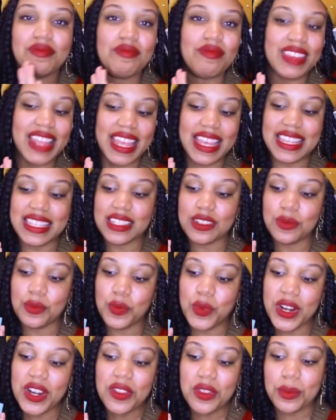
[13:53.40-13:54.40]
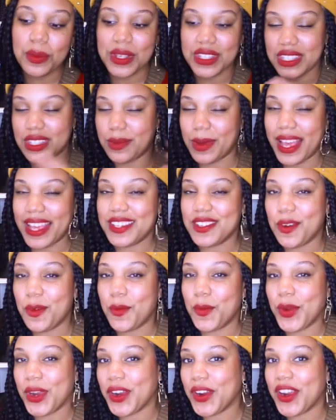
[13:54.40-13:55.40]
is one of the reasons why I don't
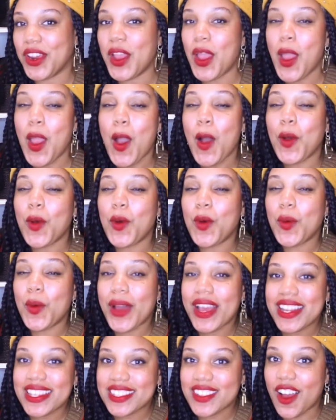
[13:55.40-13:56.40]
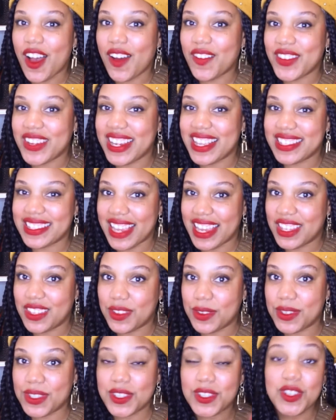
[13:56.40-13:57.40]
wear it quite as often as I
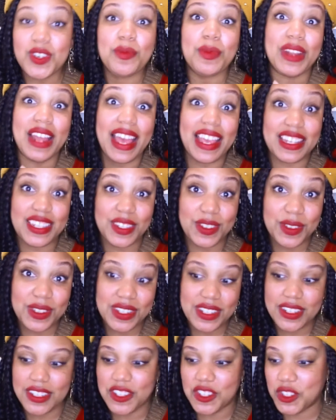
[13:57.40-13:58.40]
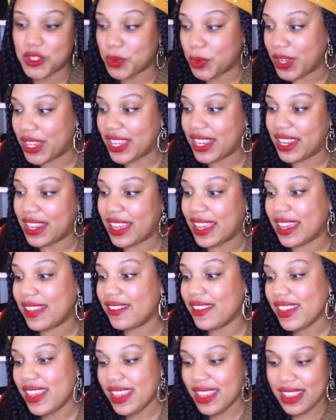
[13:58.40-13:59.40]
used to, but I do still enjoy it and I
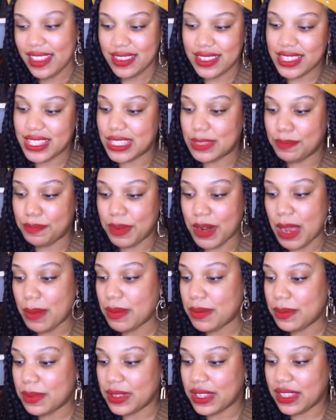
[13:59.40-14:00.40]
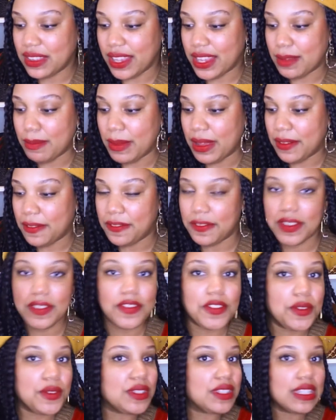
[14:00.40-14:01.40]
this is probably like my fifth
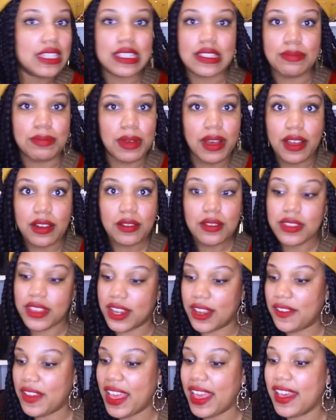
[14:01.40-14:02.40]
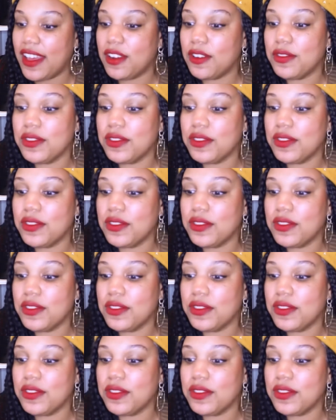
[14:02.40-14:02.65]
or sixth bottle that I've had over the